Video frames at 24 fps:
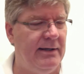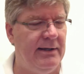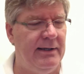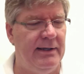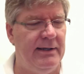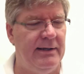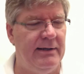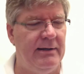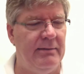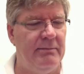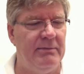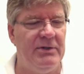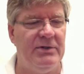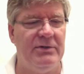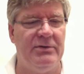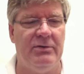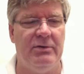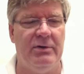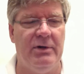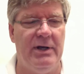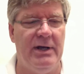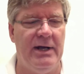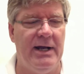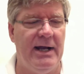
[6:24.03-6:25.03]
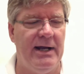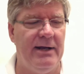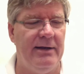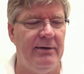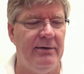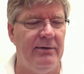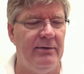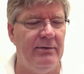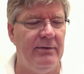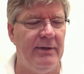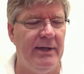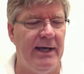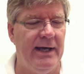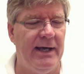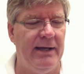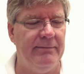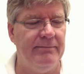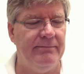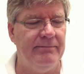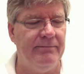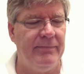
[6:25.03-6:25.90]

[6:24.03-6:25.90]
and I'm just learning how to do that.